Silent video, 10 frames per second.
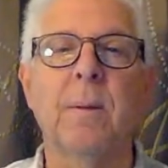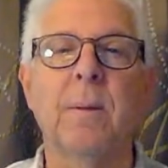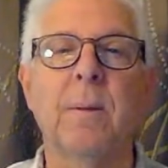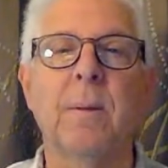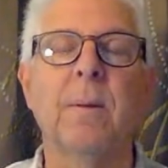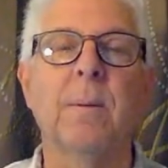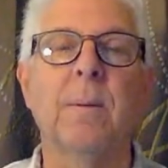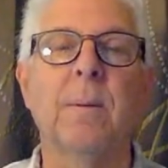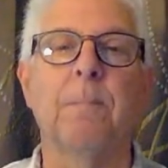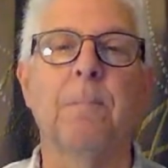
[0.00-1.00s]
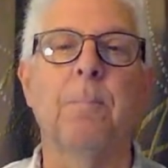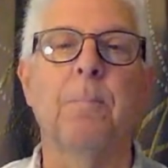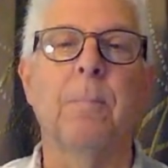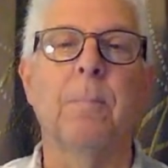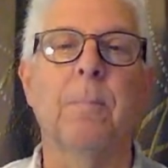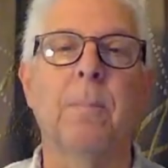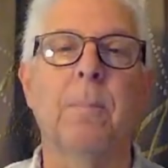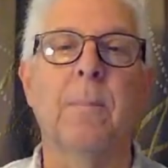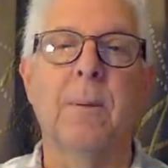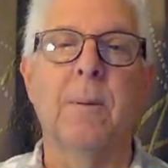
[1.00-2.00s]

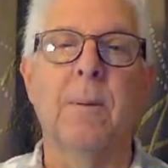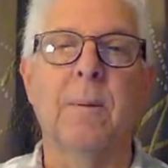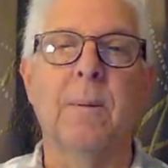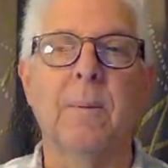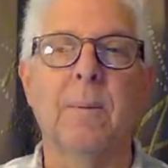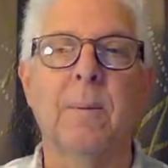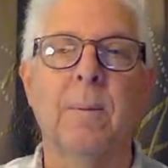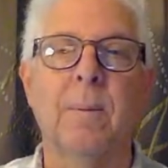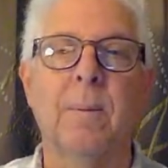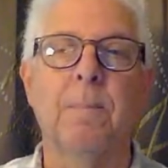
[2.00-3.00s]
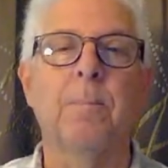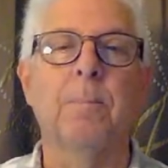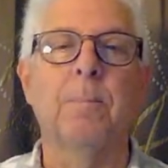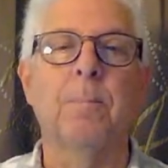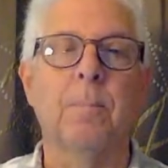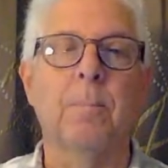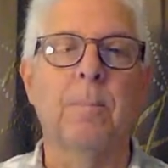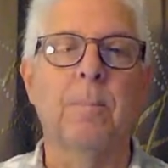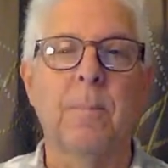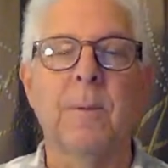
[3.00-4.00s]

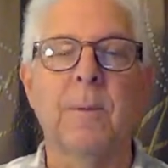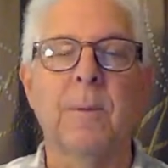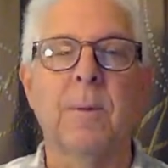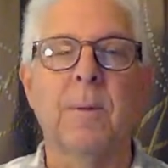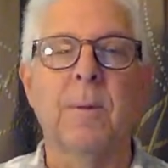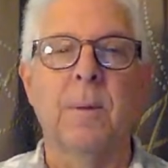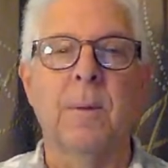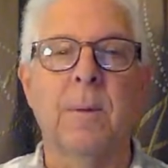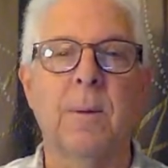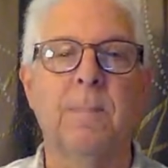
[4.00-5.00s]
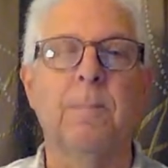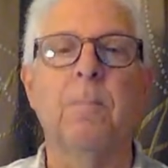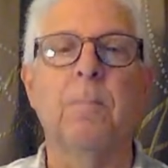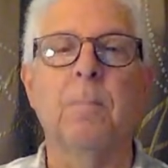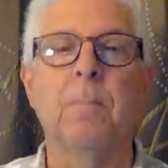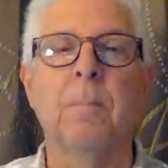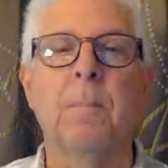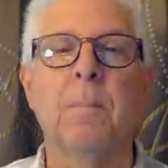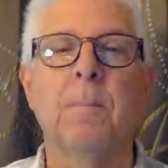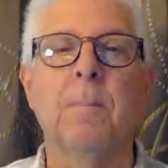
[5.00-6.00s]

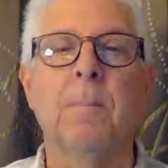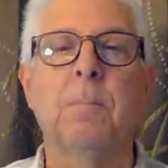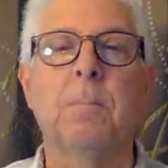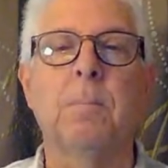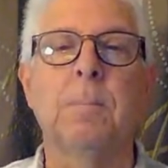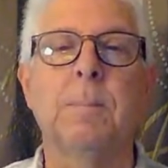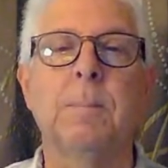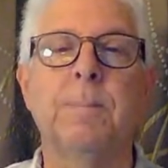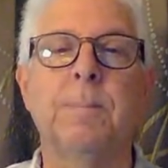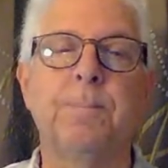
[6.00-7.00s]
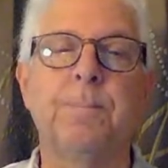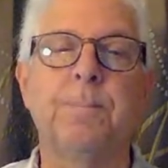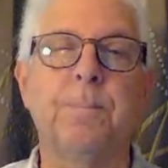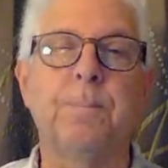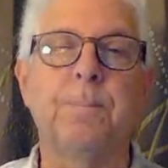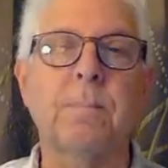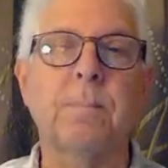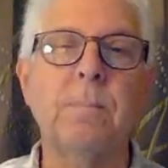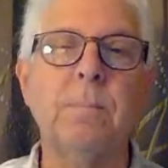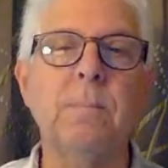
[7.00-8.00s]
No words are spoken by the person on screen.